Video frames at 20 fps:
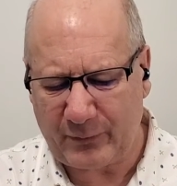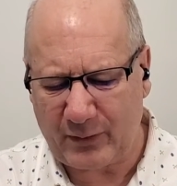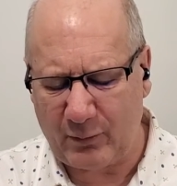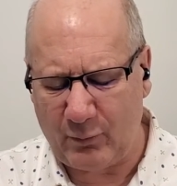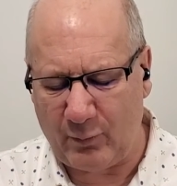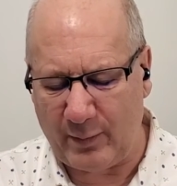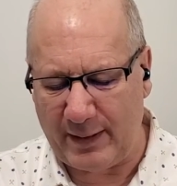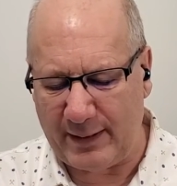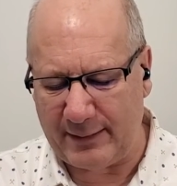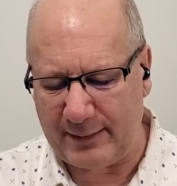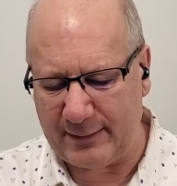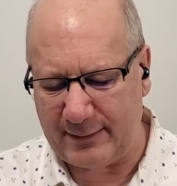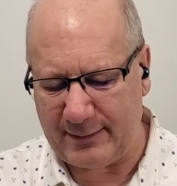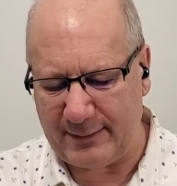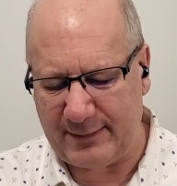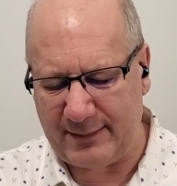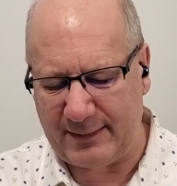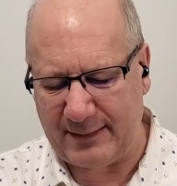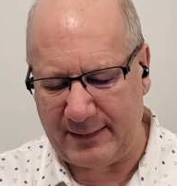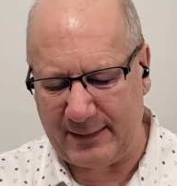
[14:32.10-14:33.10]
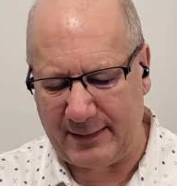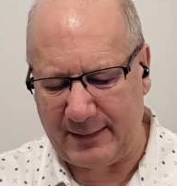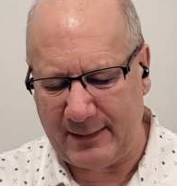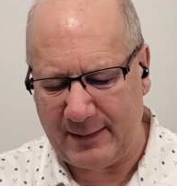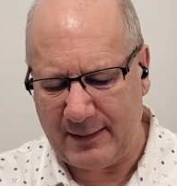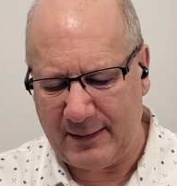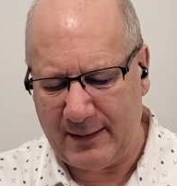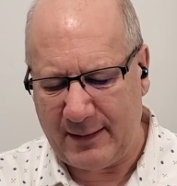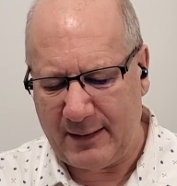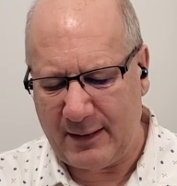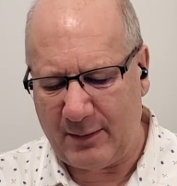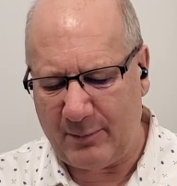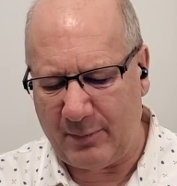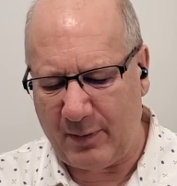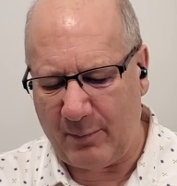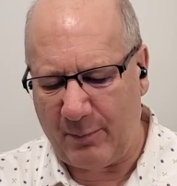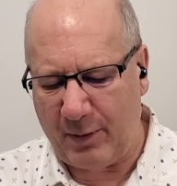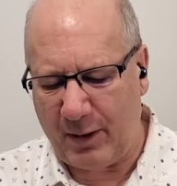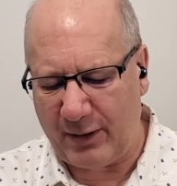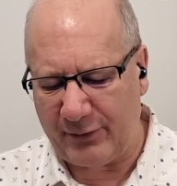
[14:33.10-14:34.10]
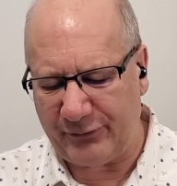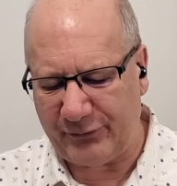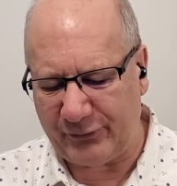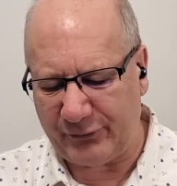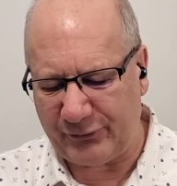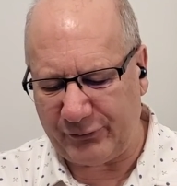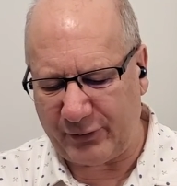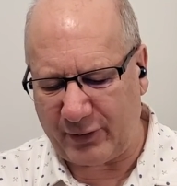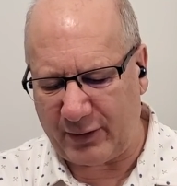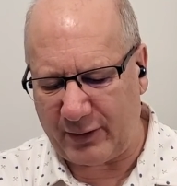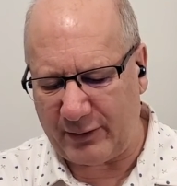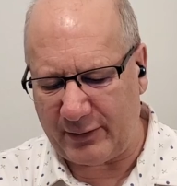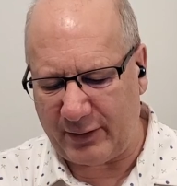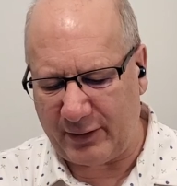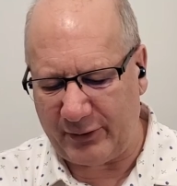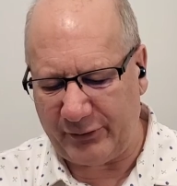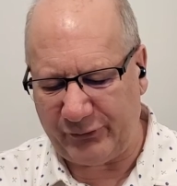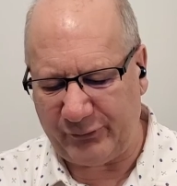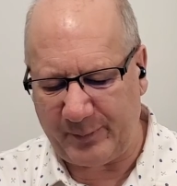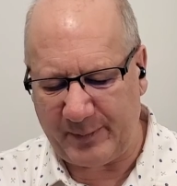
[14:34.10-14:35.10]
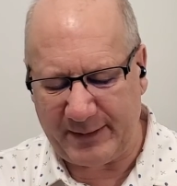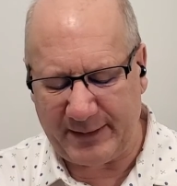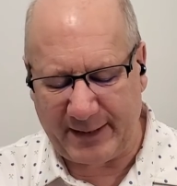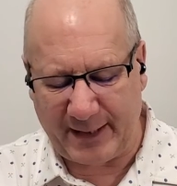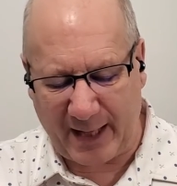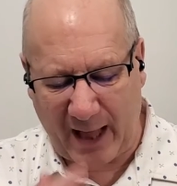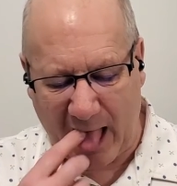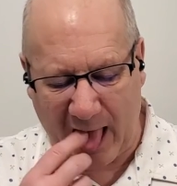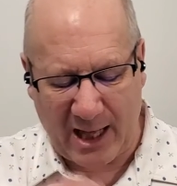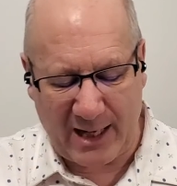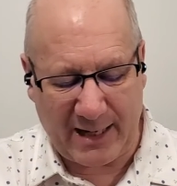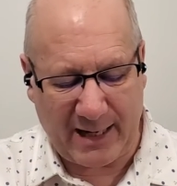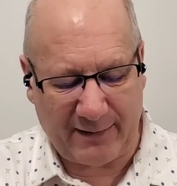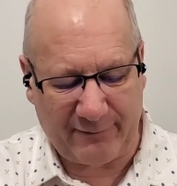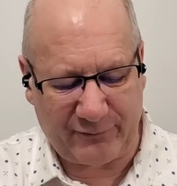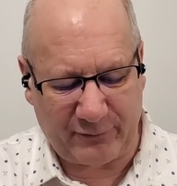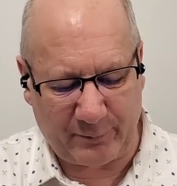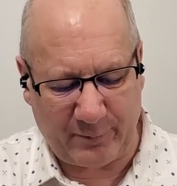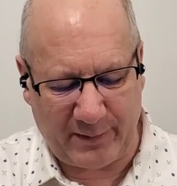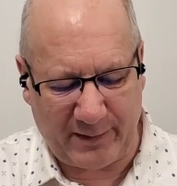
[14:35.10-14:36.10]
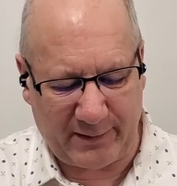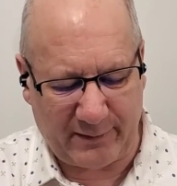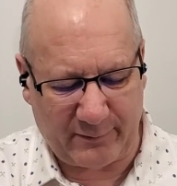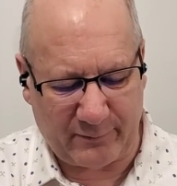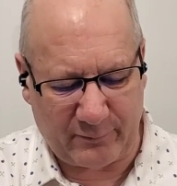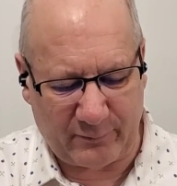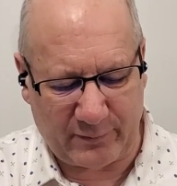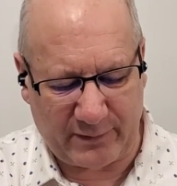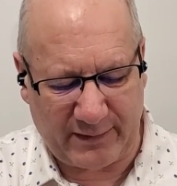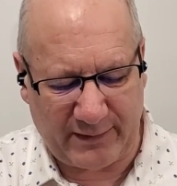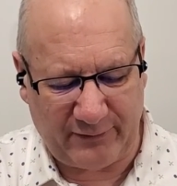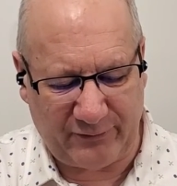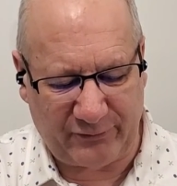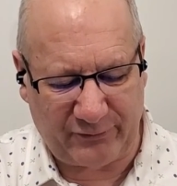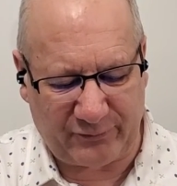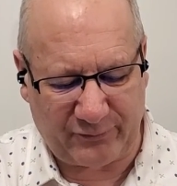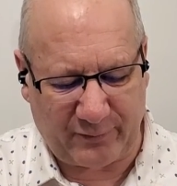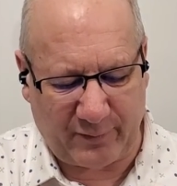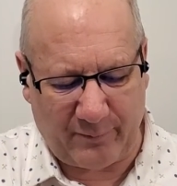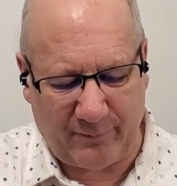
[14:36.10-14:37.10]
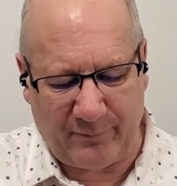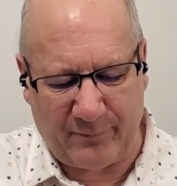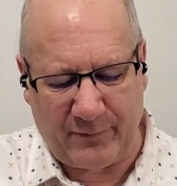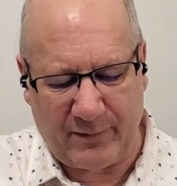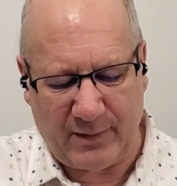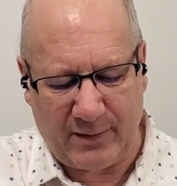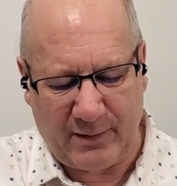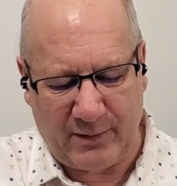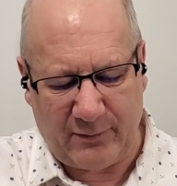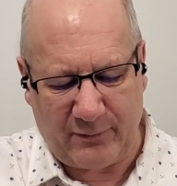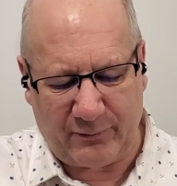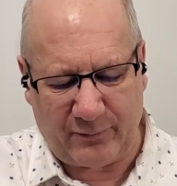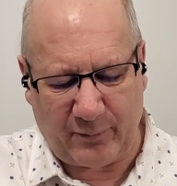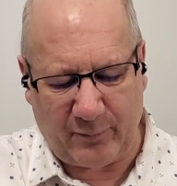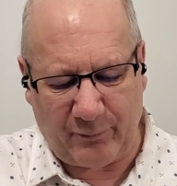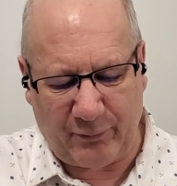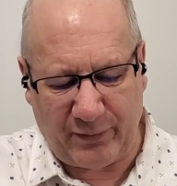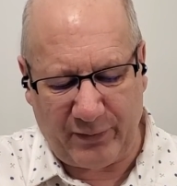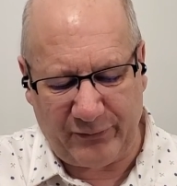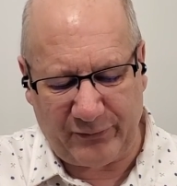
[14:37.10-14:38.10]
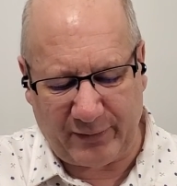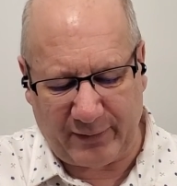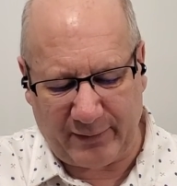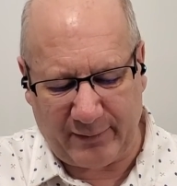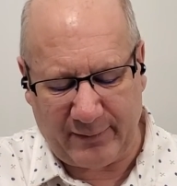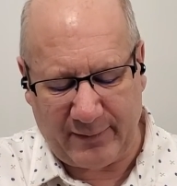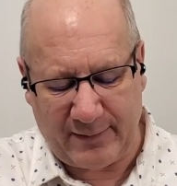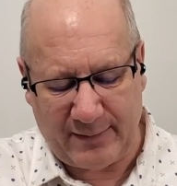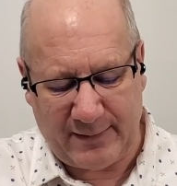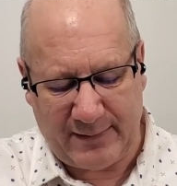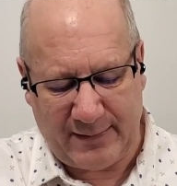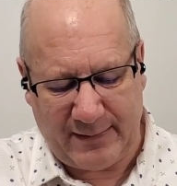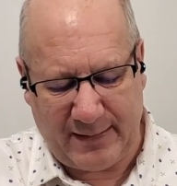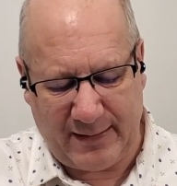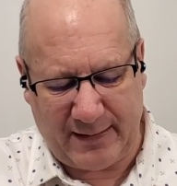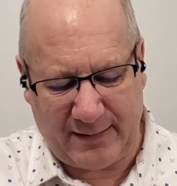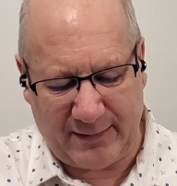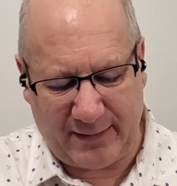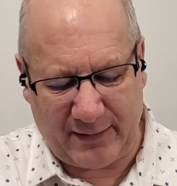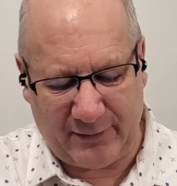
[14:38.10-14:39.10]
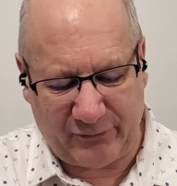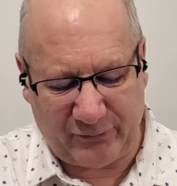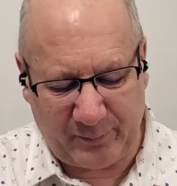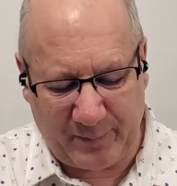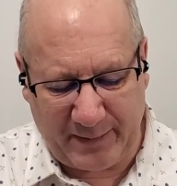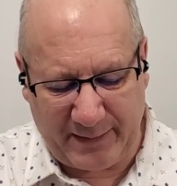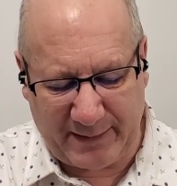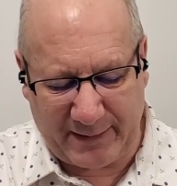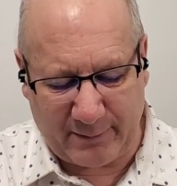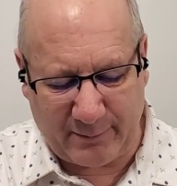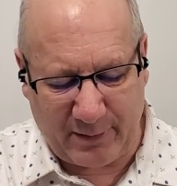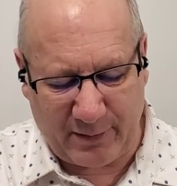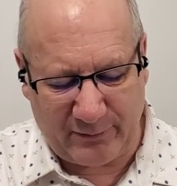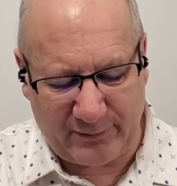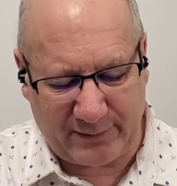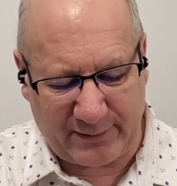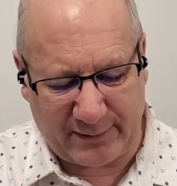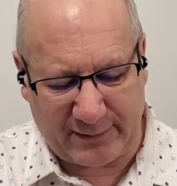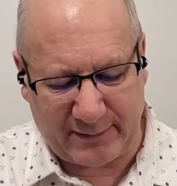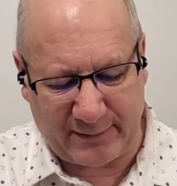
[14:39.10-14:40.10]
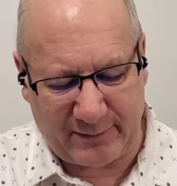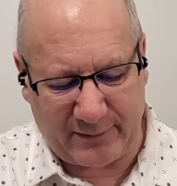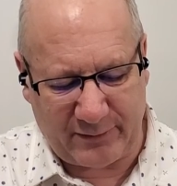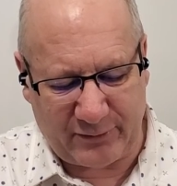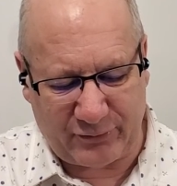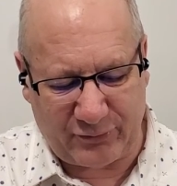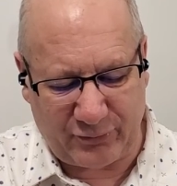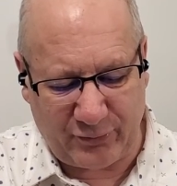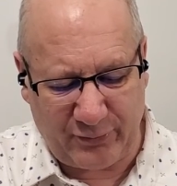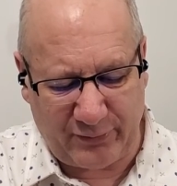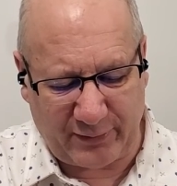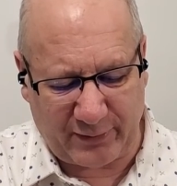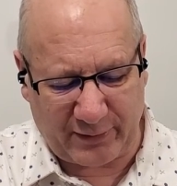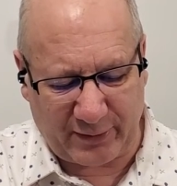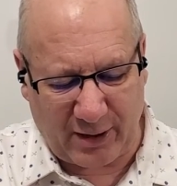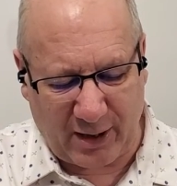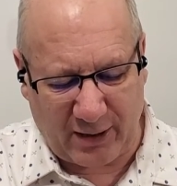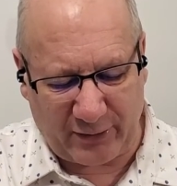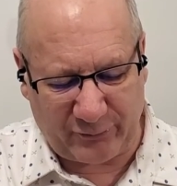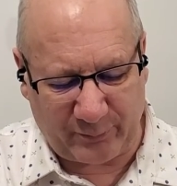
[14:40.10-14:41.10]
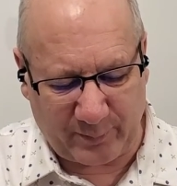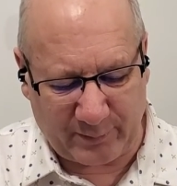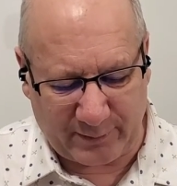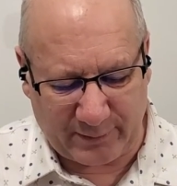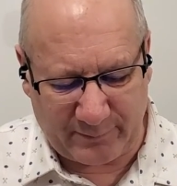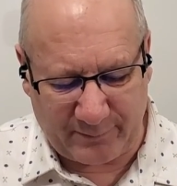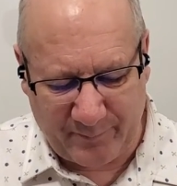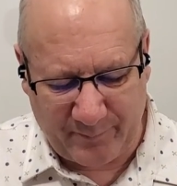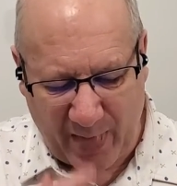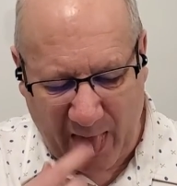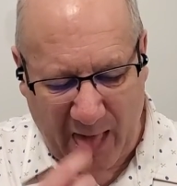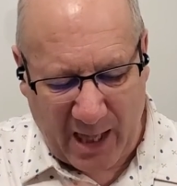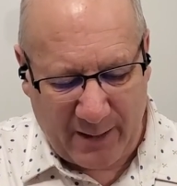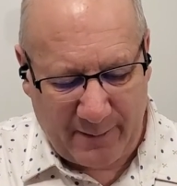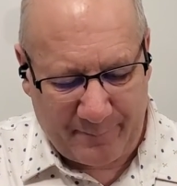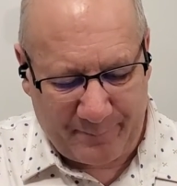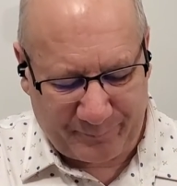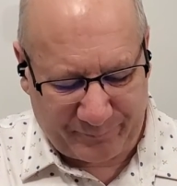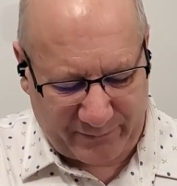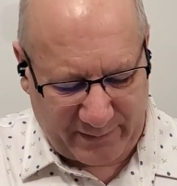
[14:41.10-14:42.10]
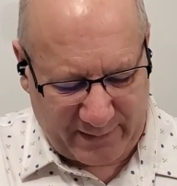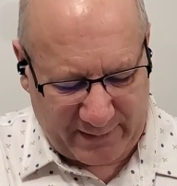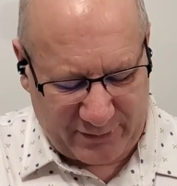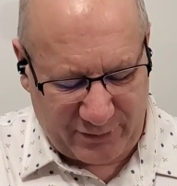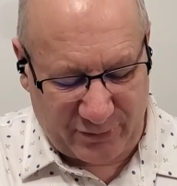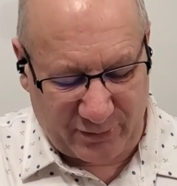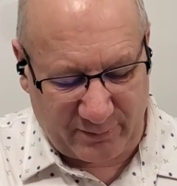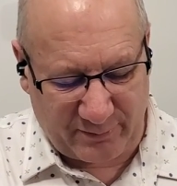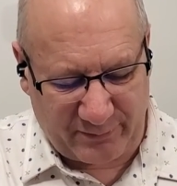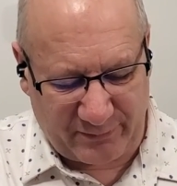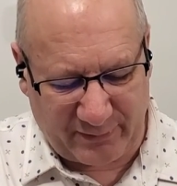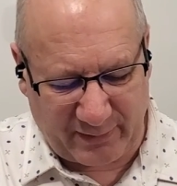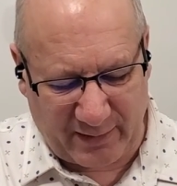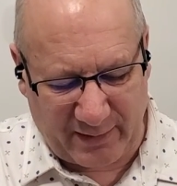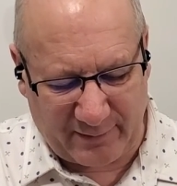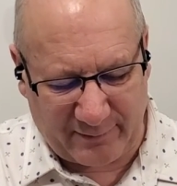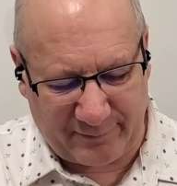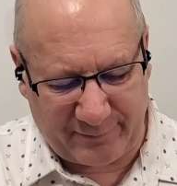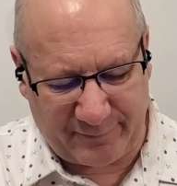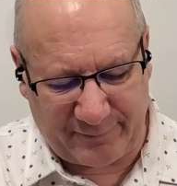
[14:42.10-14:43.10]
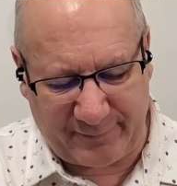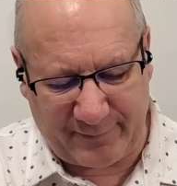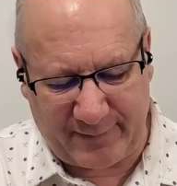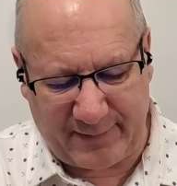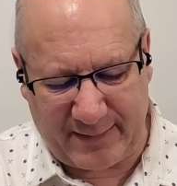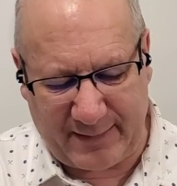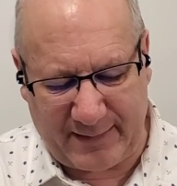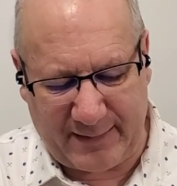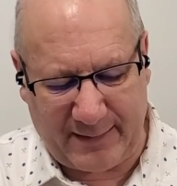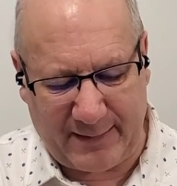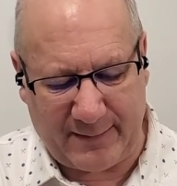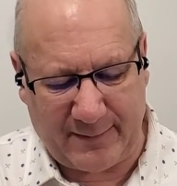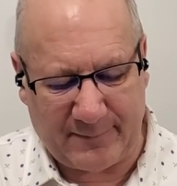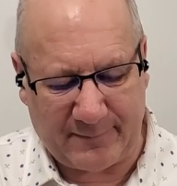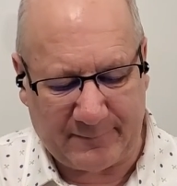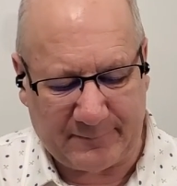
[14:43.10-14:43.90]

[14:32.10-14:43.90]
when the apostles are speaking after being released from prison and speaking about the truth of the gospel in terms of the